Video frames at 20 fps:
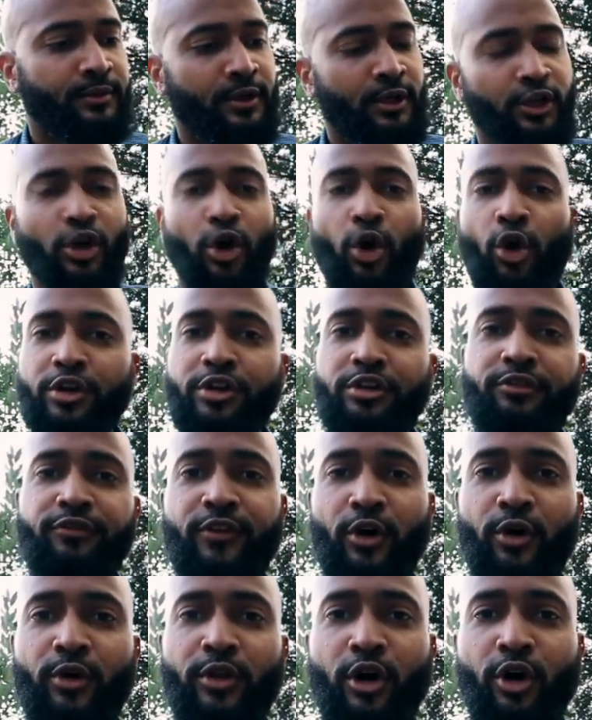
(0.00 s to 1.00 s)
You're on your
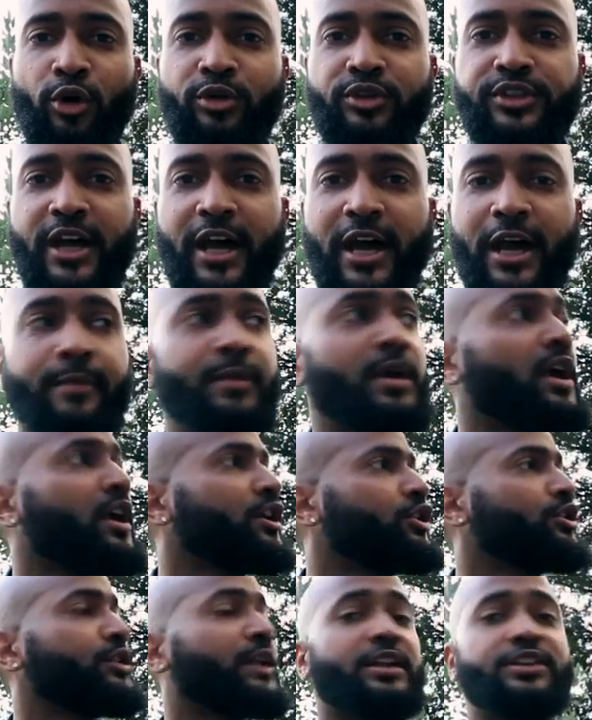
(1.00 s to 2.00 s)
phone the whole time.
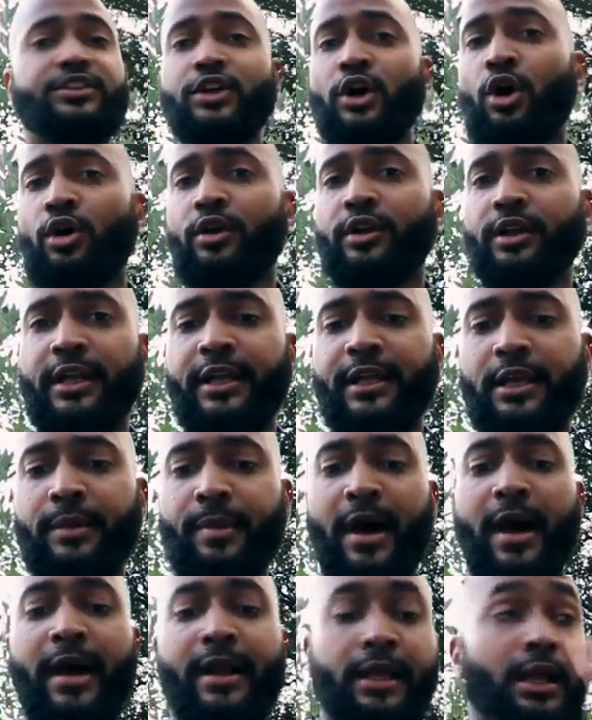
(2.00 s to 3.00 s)
You're not talking to
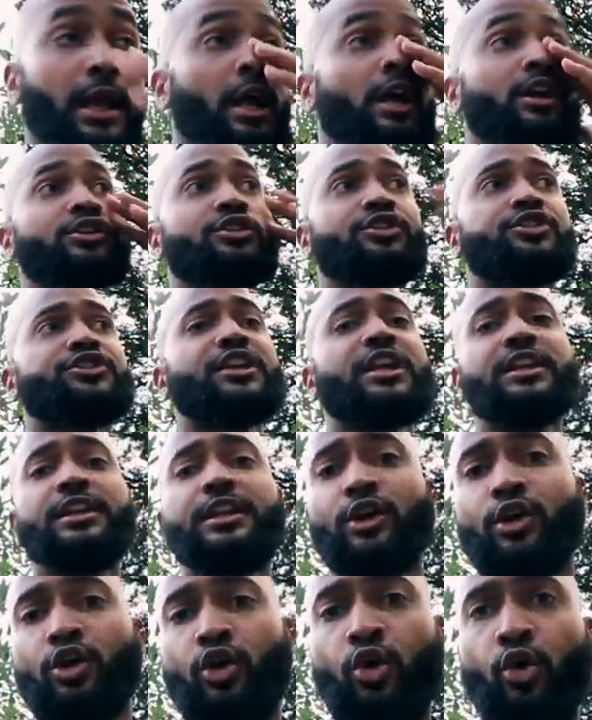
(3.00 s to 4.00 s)
anybody. You're sitting
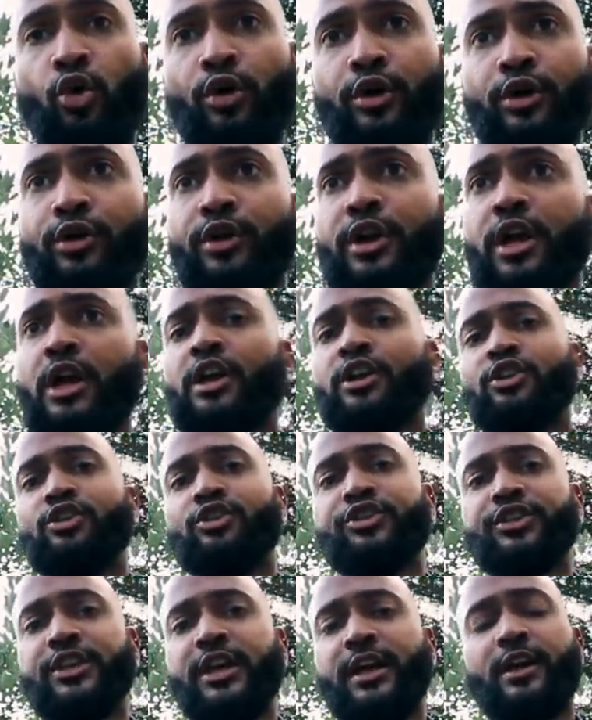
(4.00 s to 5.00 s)
in a corner. You're
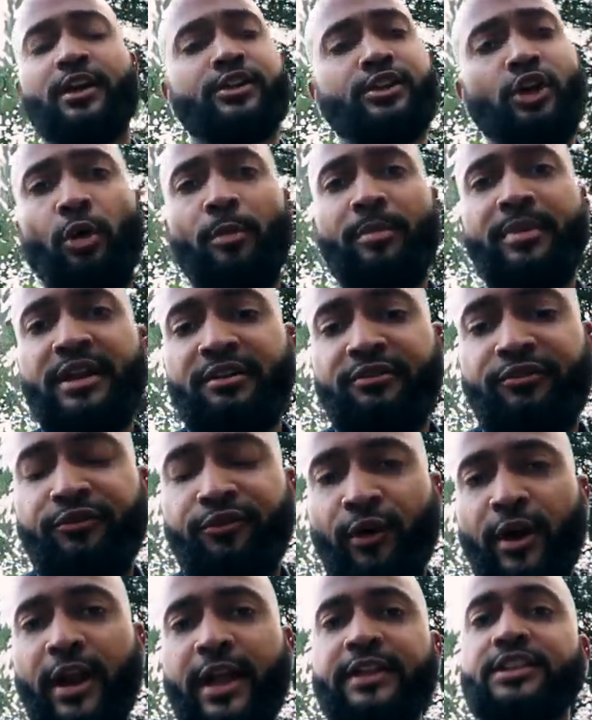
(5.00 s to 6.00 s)
scared. Don't be
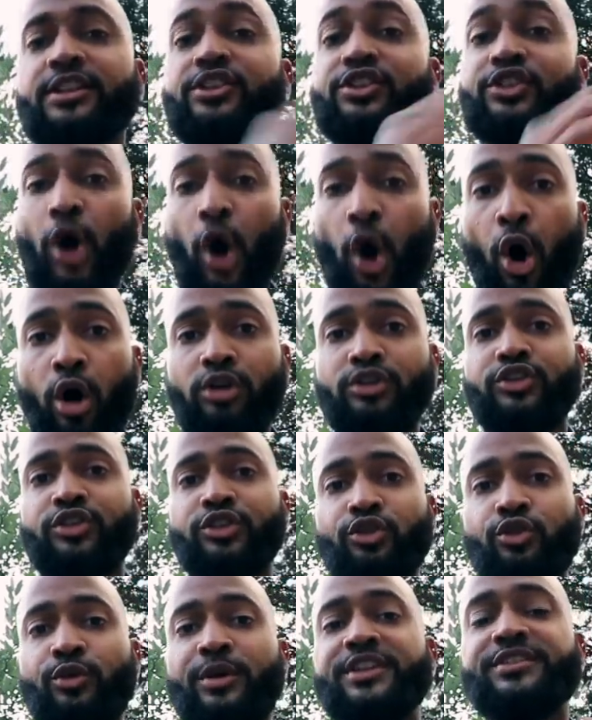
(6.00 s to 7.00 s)
afraid to talk
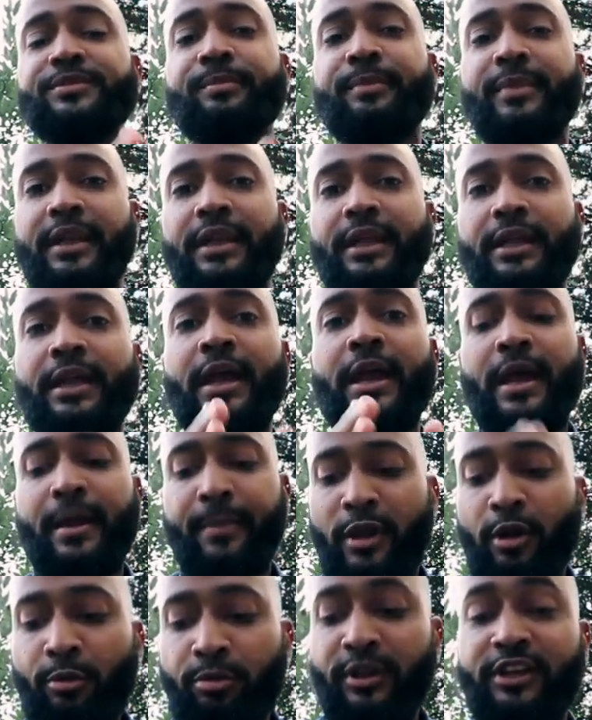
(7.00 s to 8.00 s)
to as many
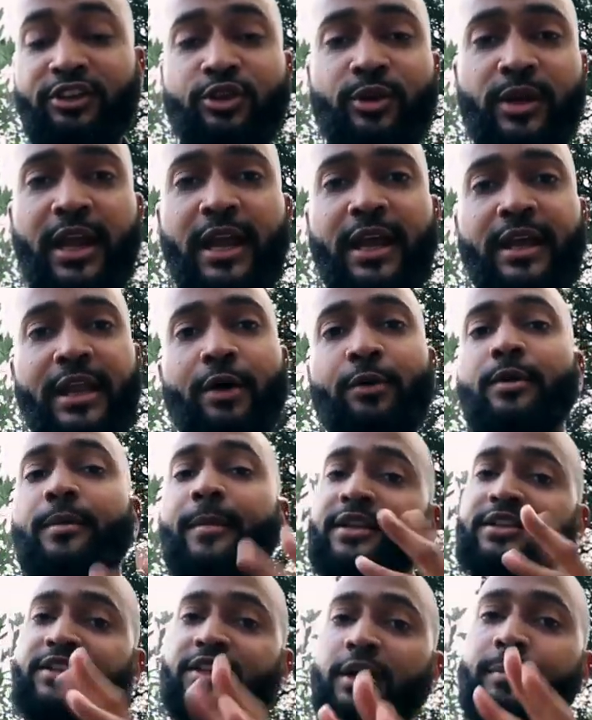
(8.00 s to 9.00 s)
people as you can. That would be
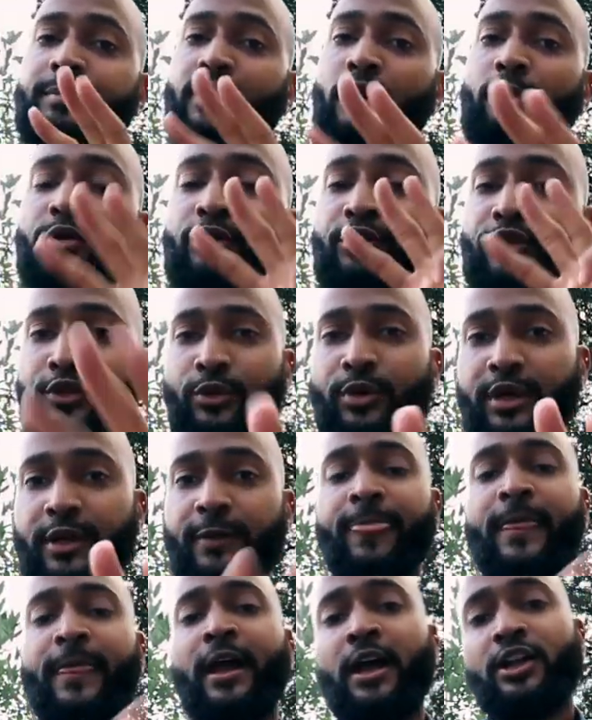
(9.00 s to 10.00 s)
my tip number 3.
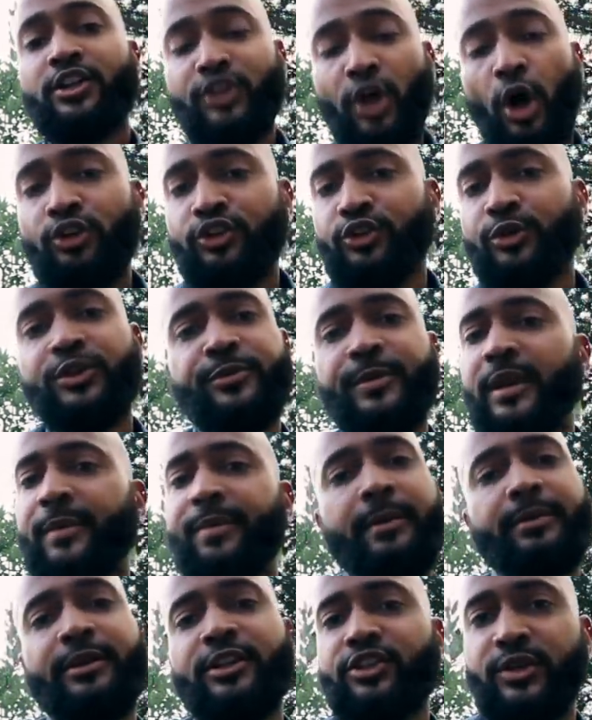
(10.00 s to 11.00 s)
Talk to as many
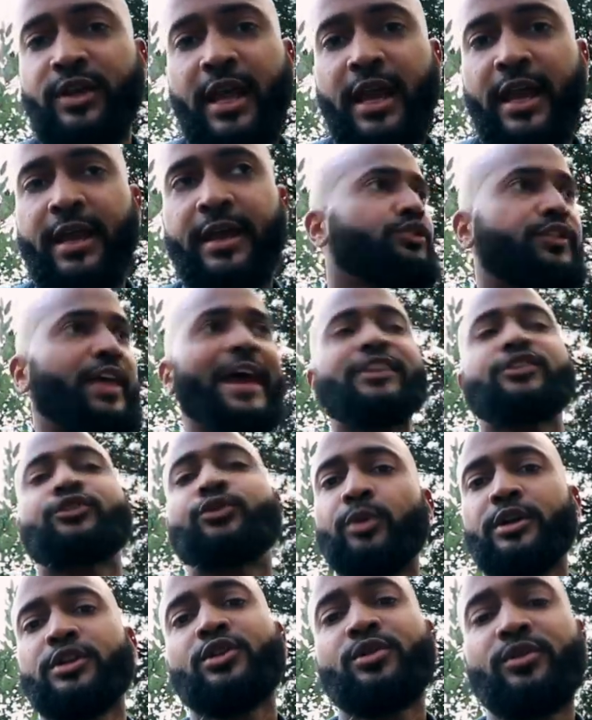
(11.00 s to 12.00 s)
people as you can. That's
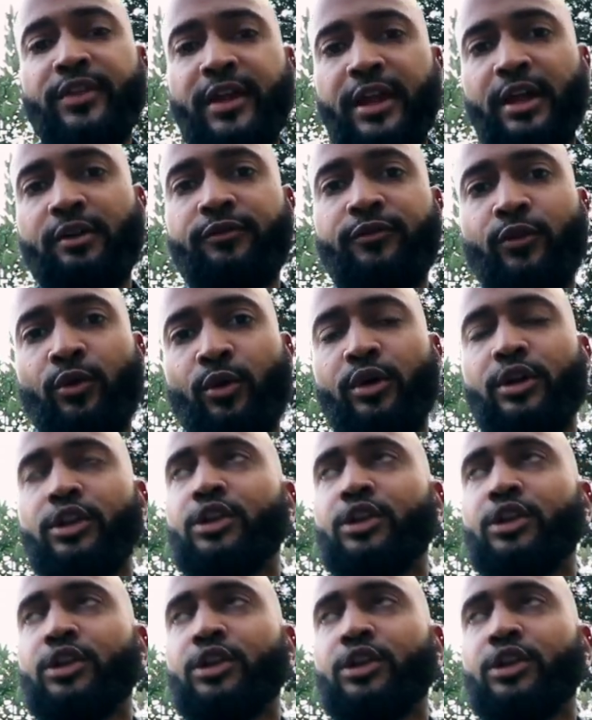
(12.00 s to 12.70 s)
what you're there for.